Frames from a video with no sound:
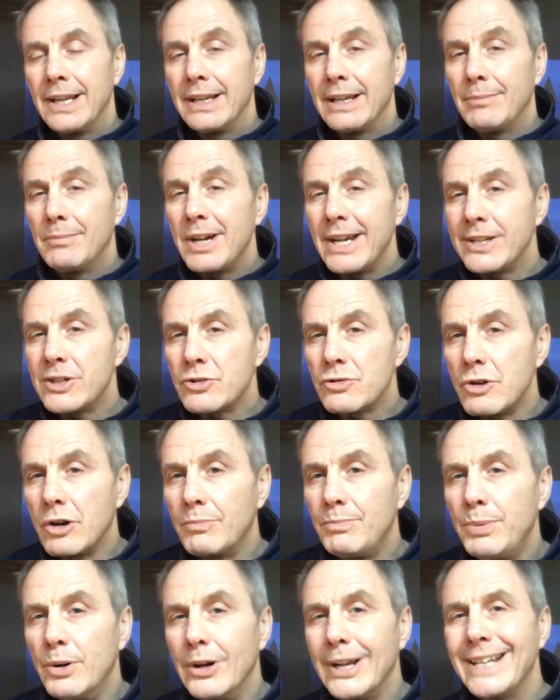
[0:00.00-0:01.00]
Now my
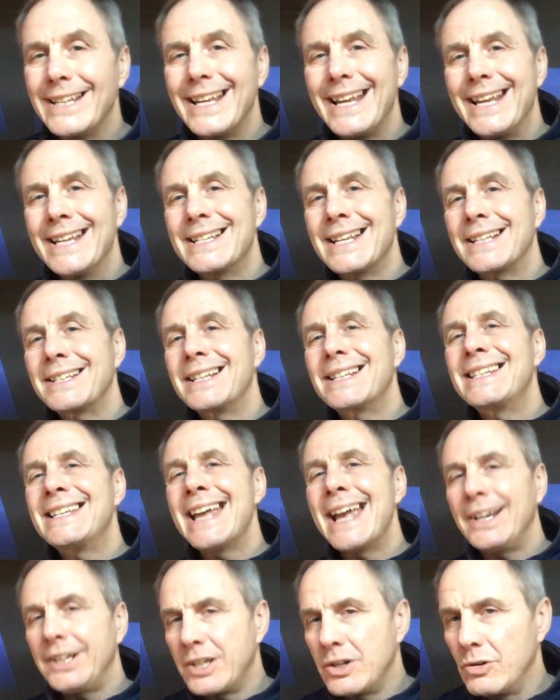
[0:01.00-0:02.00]
strong point is as a
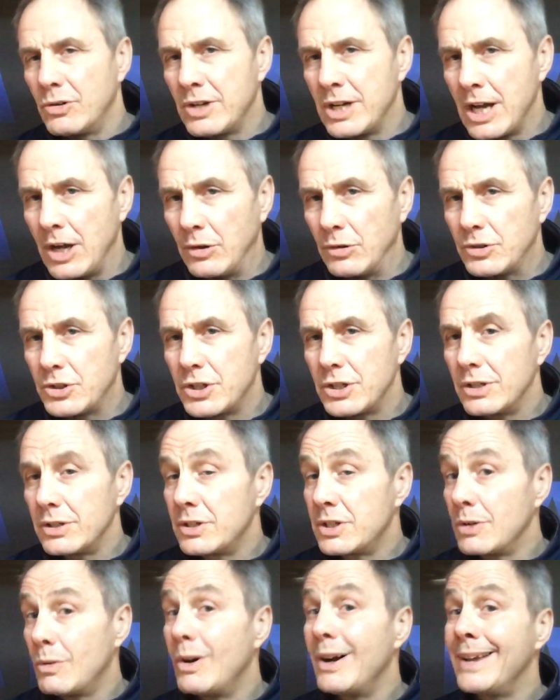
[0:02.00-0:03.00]
technical coach,
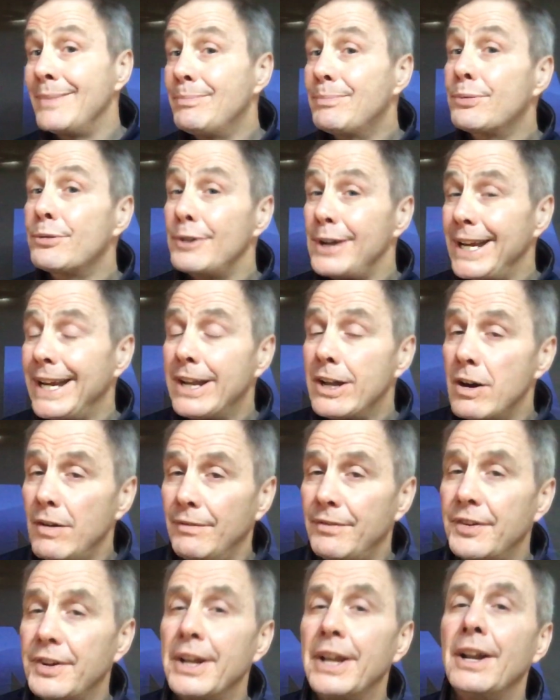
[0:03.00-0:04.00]
so I'm pretty
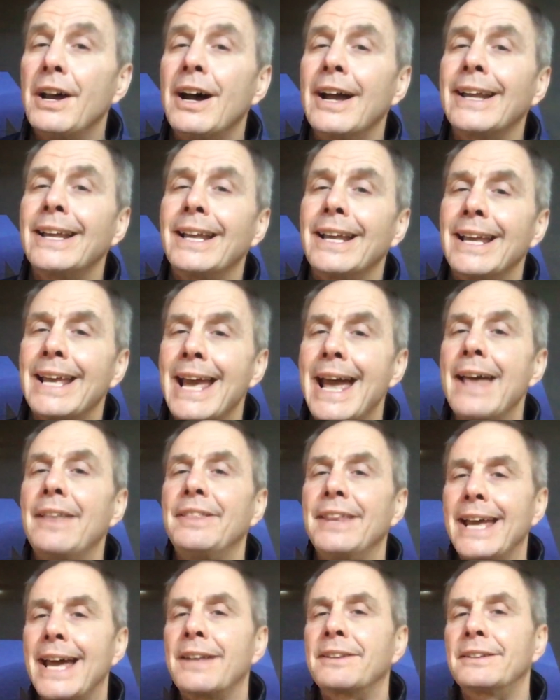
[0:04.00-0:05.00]
confident I can
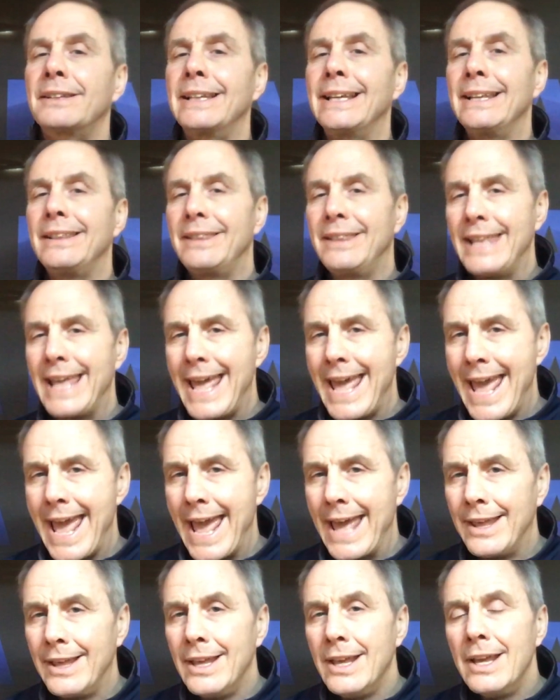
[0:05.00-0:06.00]
get the athlete there.
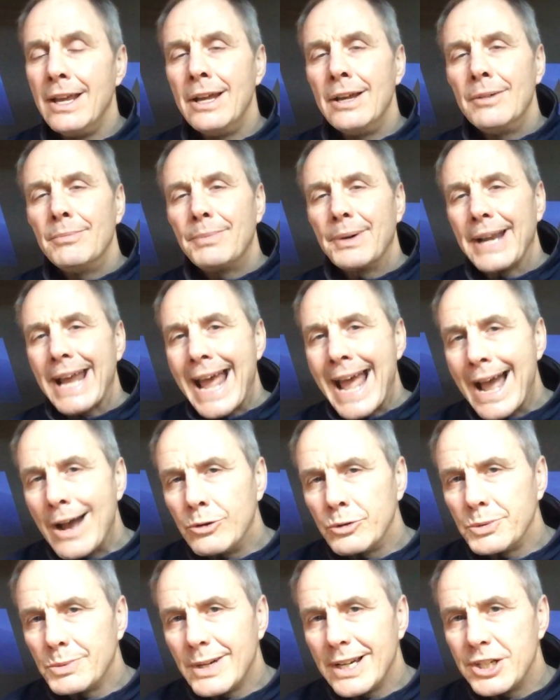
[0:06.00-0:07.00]
But
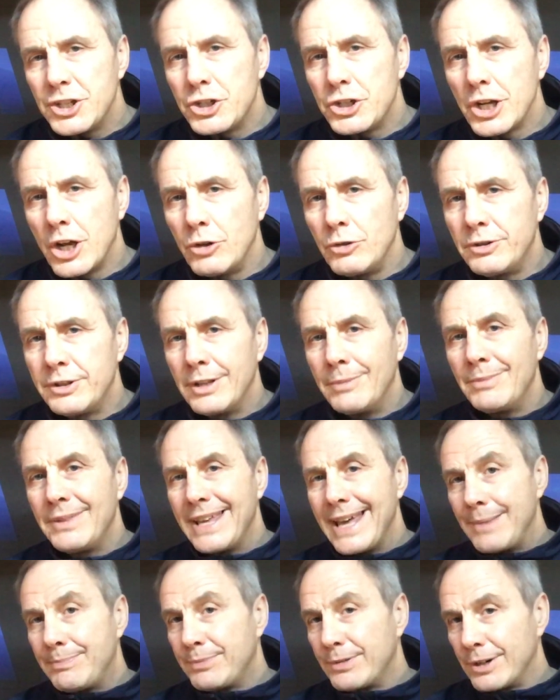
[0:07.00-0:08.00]
how do I show them
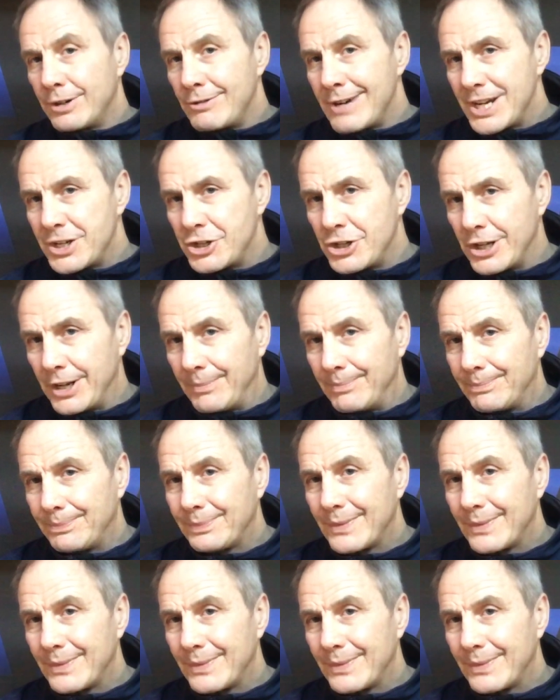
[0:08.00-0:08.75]
their progression?